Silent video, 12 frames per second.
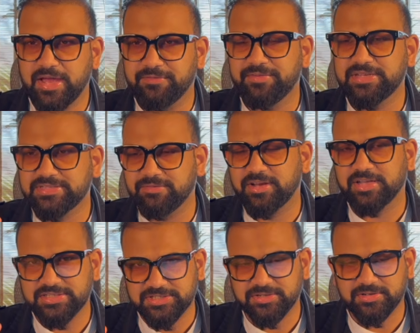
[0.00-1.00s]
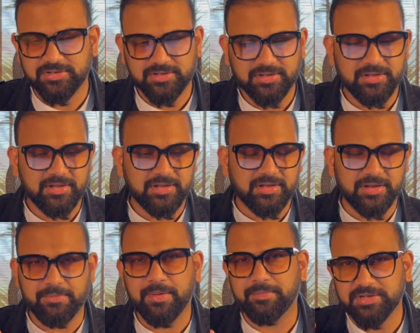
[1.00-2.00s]
Every civilization
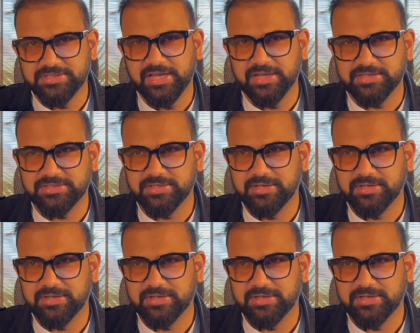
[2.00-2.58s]
remembers kings.